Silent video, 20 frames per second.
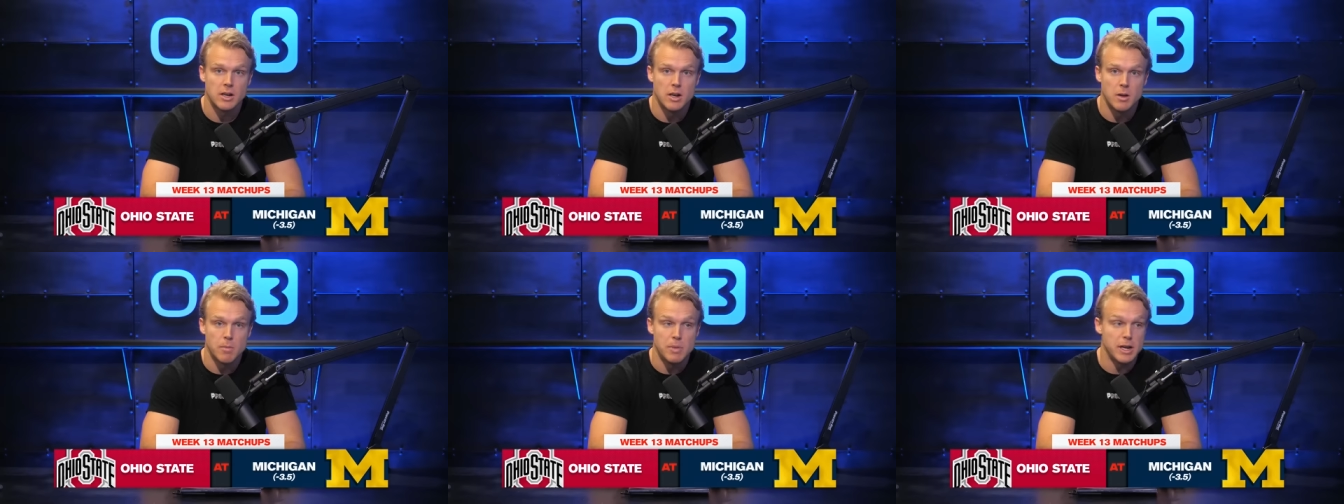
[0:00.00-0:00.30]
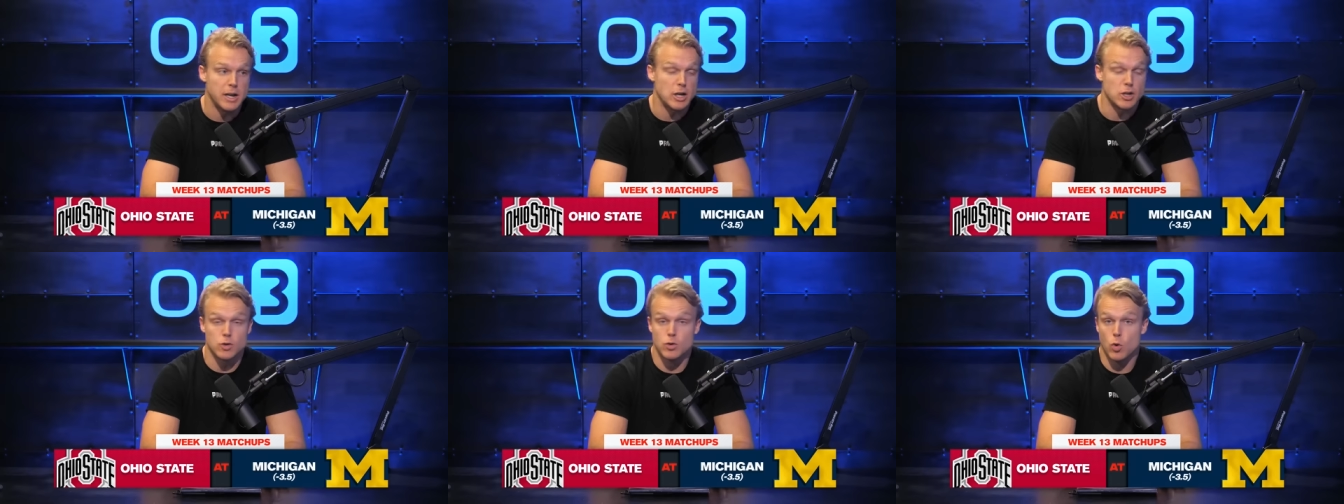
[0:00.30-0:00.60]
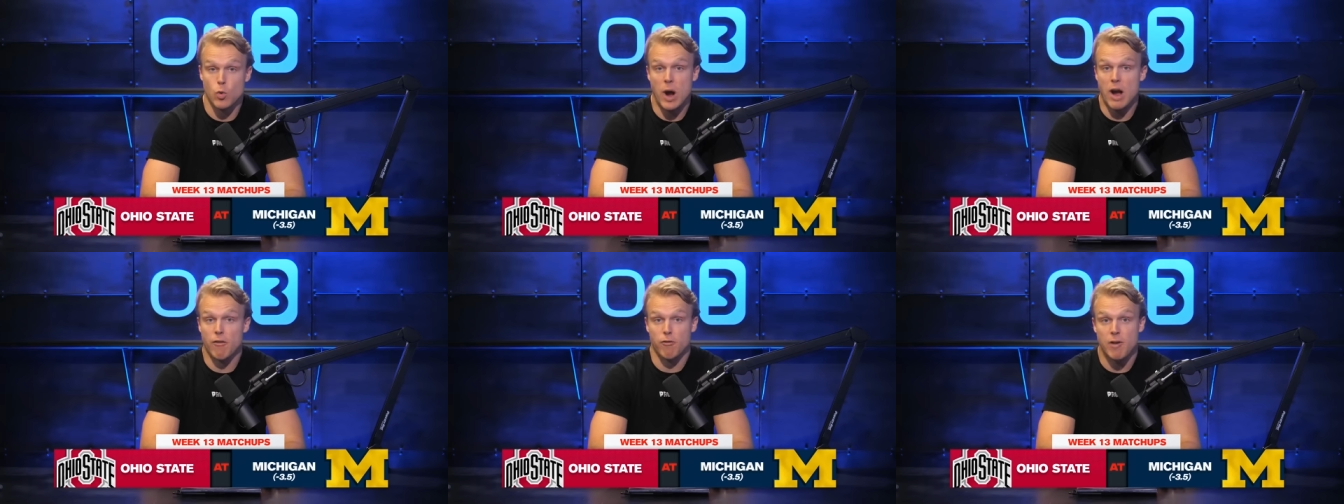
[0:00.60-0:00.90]
because,
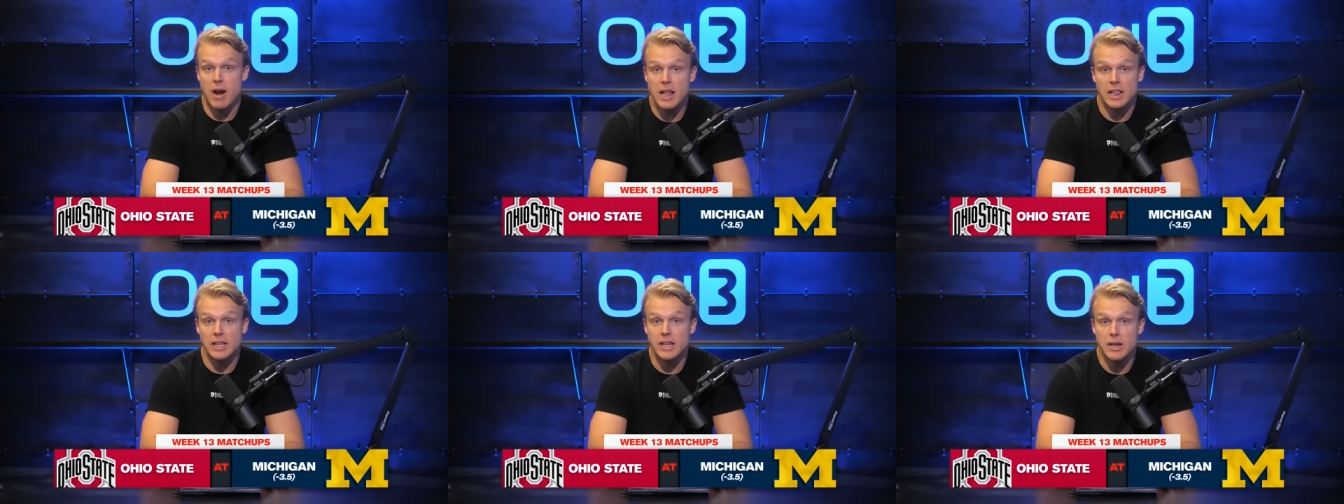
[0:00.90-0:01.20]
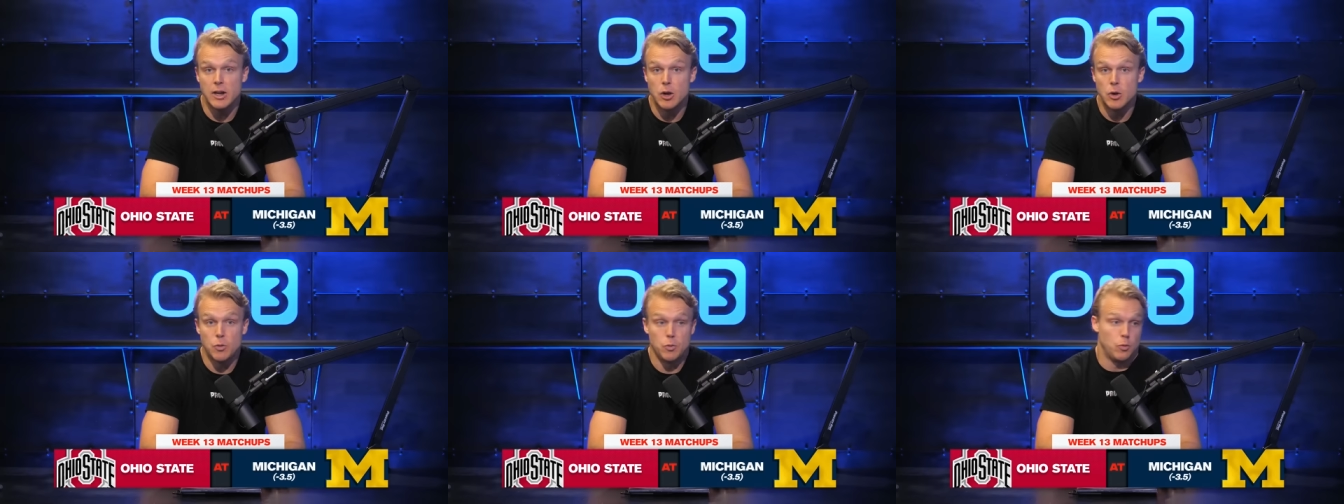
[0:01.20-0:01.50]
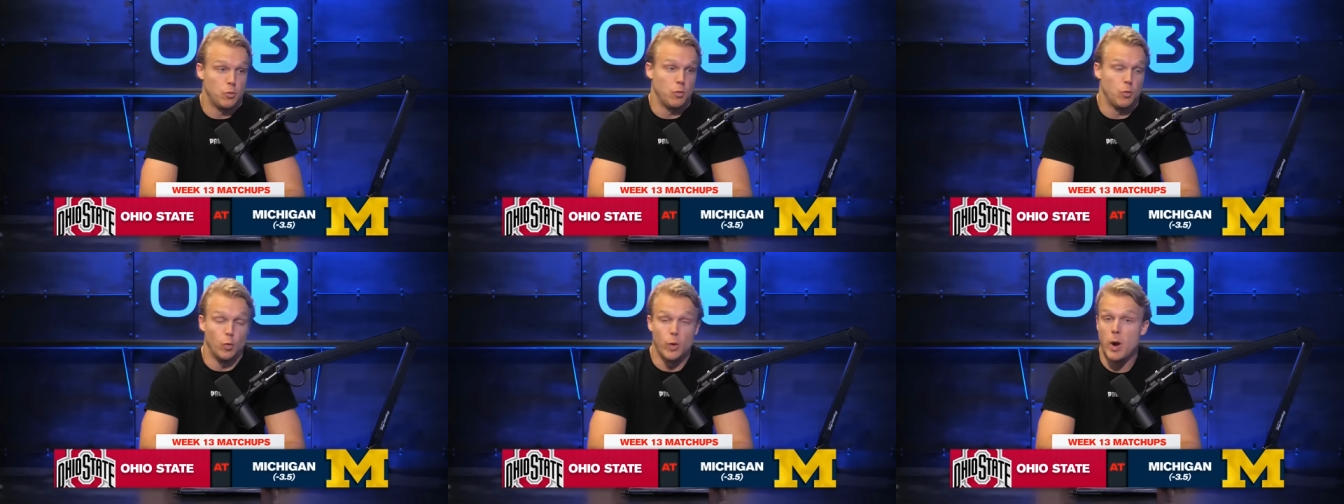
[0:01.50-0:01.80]
quite frankly,
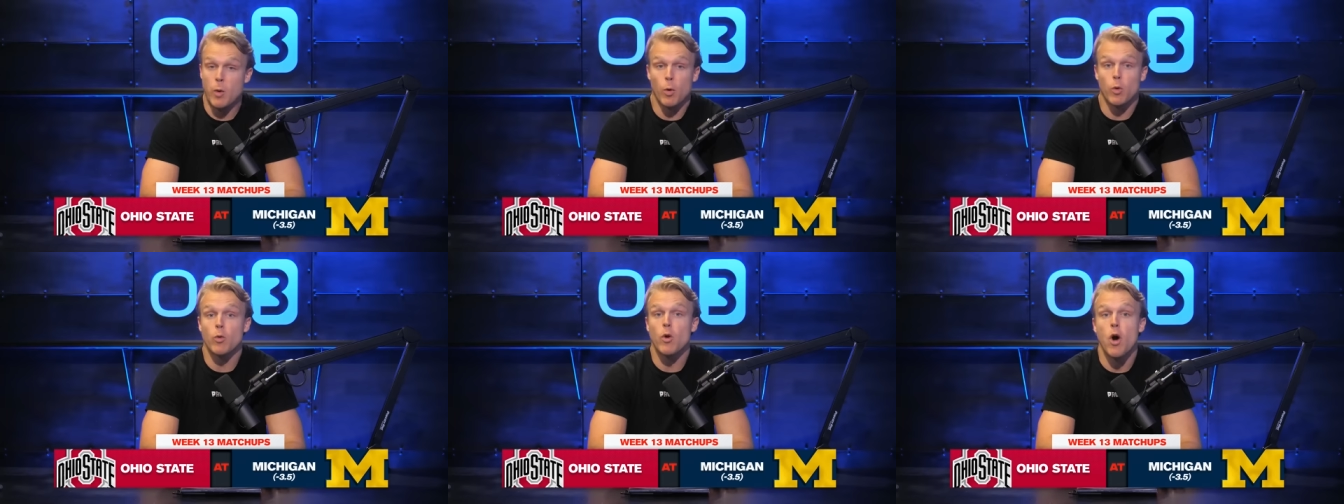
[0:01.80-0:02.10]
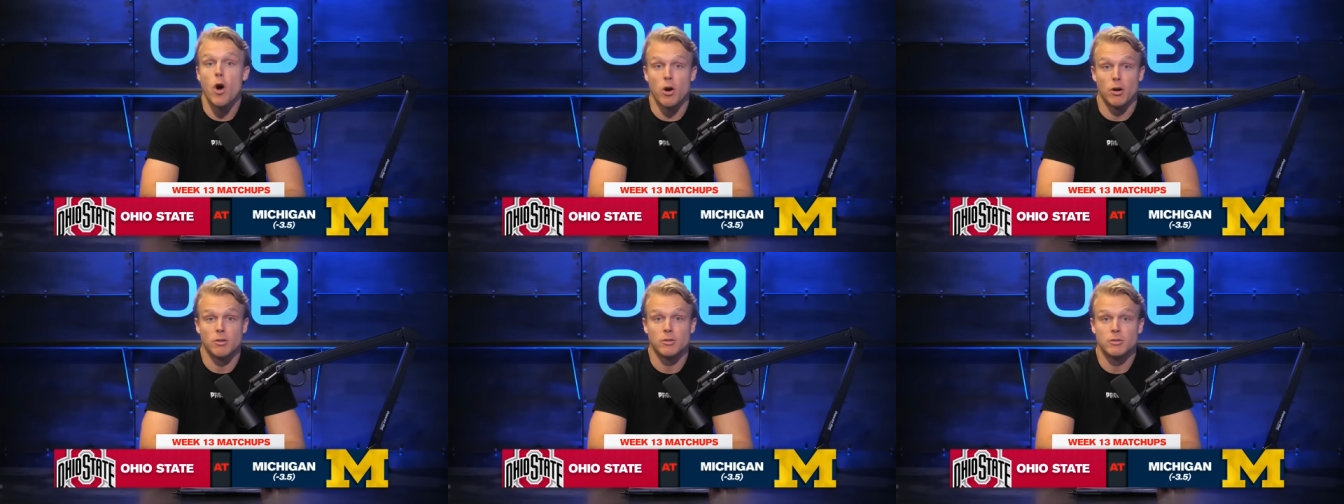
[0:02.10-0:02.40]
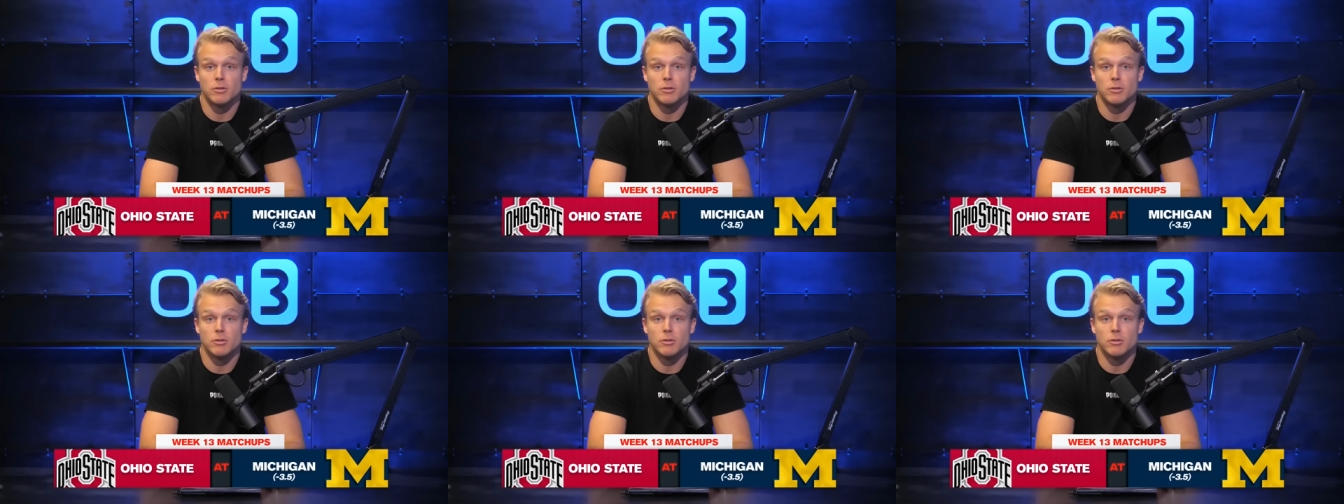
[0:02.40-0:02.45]
we were wrong.